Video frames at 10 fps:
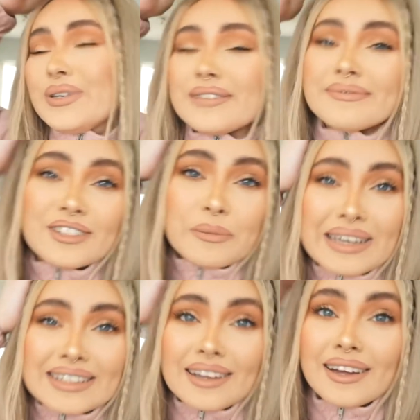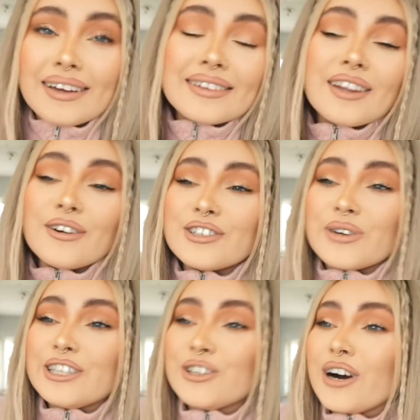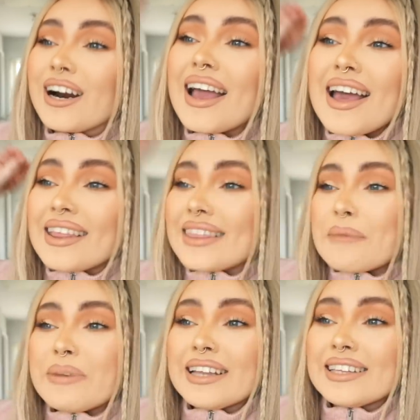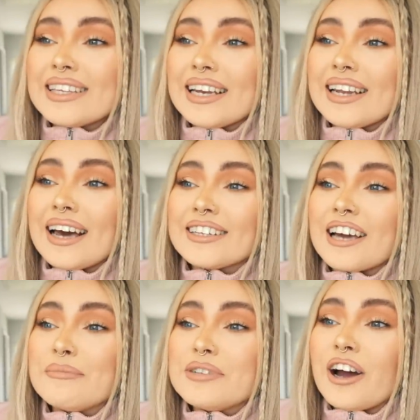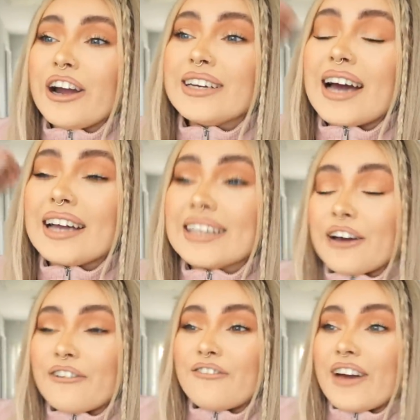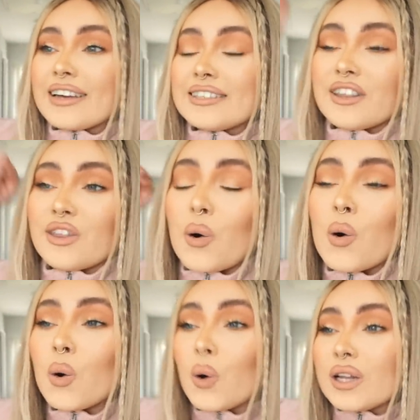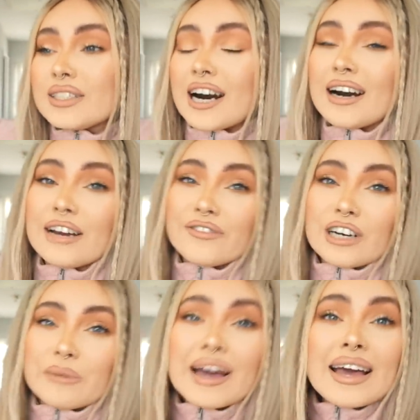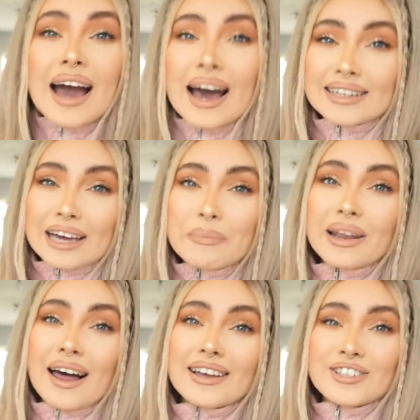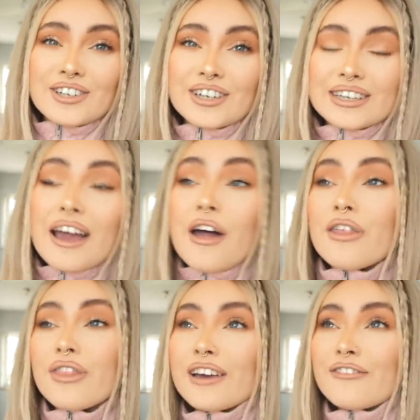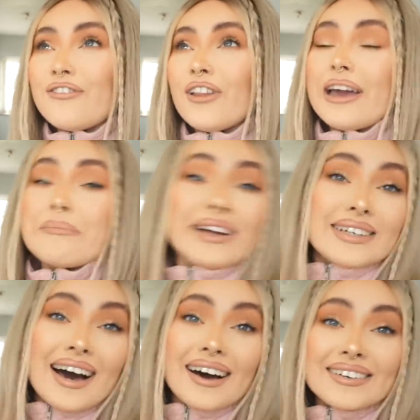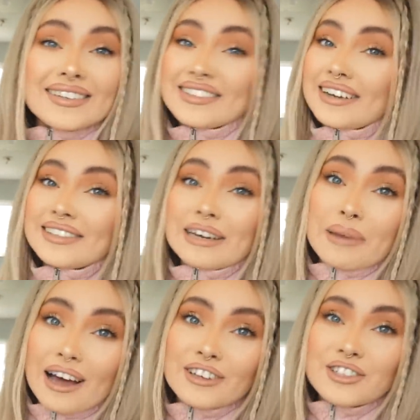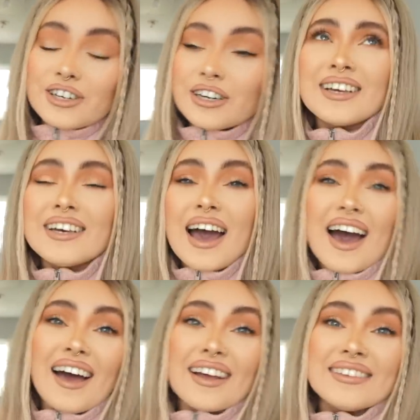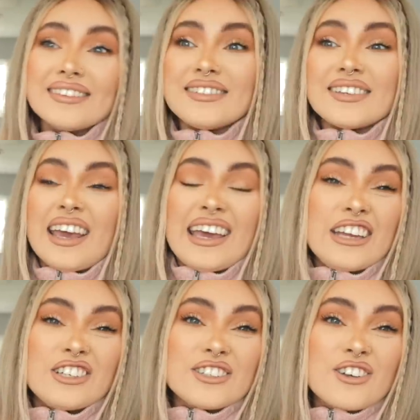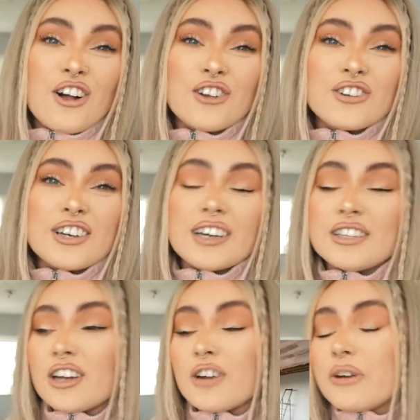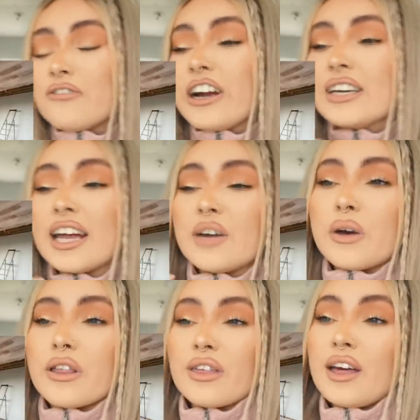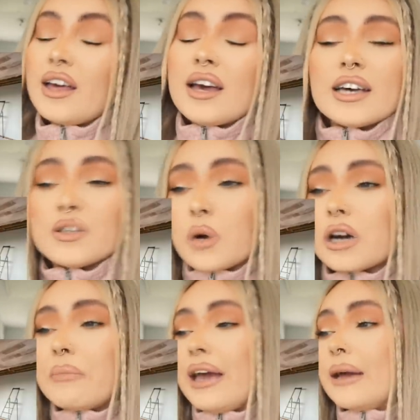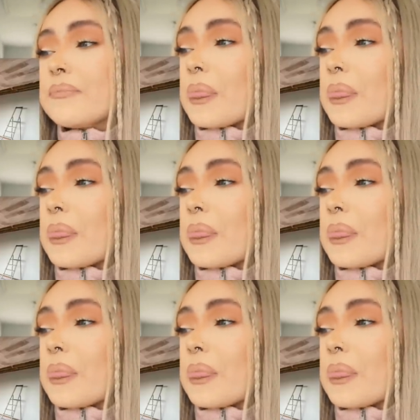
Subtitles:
So basically, long story short, that bit of the ceiling had to come down, had to get fixed. The whole entire living room had to get plastered. Thankfully, my dad is actually a plasterer, and he just called around and done it one Friday night with his workmate,